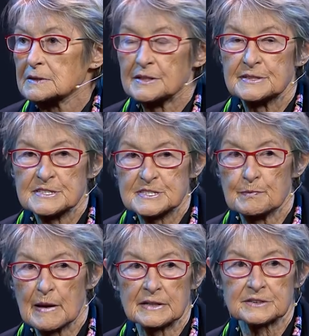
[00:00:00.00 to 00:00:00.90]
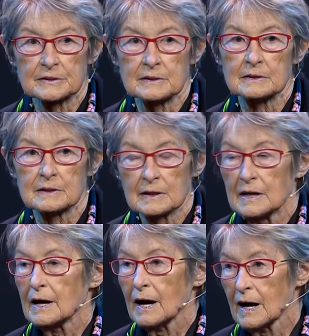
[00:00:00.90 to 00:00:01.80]
to dismantle
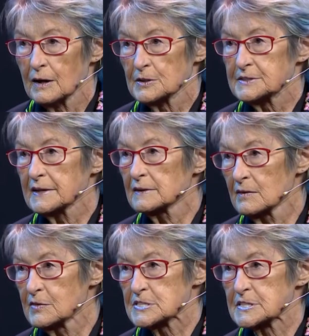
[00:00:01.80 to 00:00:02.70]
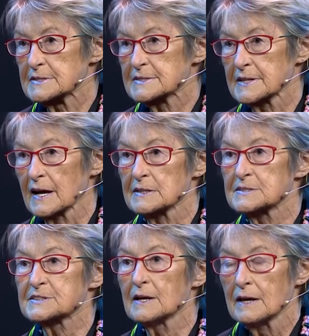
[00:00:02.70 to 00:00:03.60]
our television
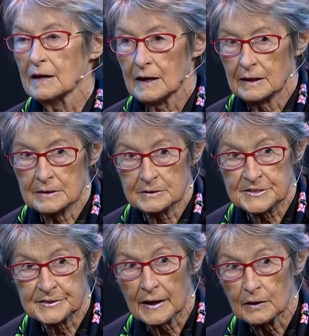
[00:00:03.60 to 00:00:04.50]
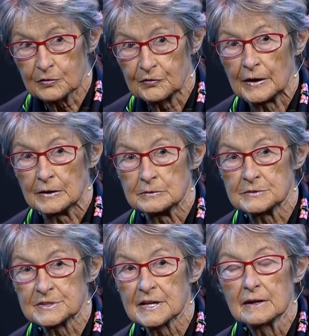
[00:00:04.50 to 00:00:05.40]
sets, our cell
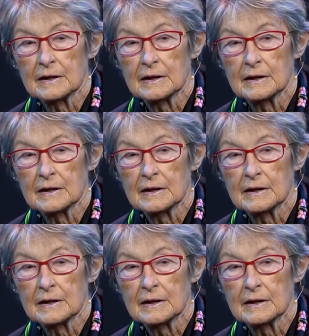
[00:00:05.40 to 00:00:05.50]
phones,